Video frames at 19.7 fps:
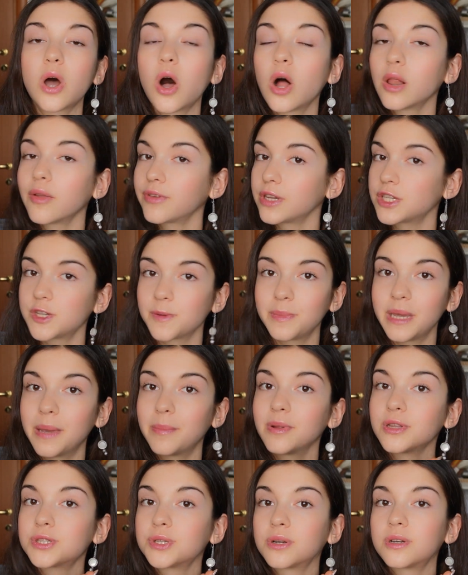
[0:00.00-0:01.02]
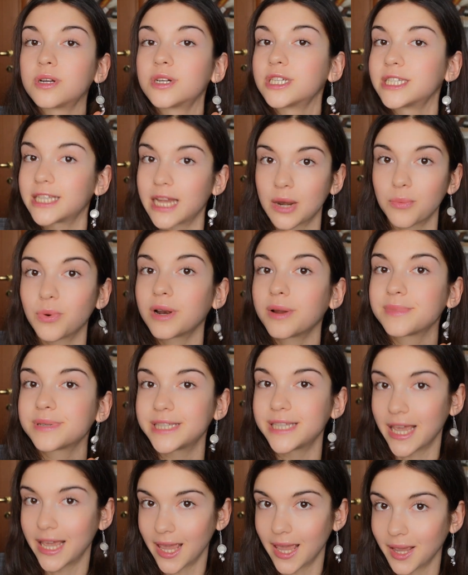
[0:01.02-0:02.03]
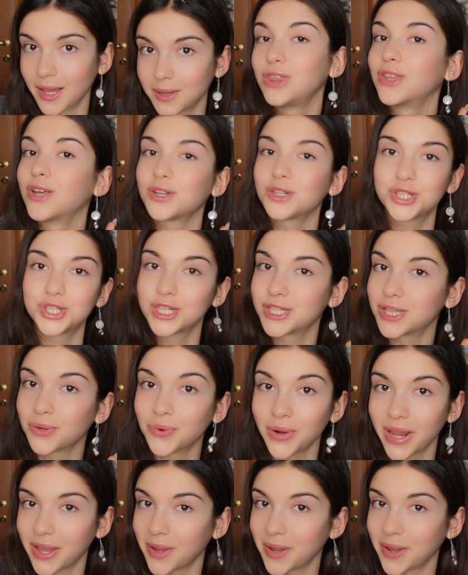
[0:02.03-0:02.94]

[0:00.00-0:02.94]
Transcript: all of you to be able to understand what I'm saying, not just the Greek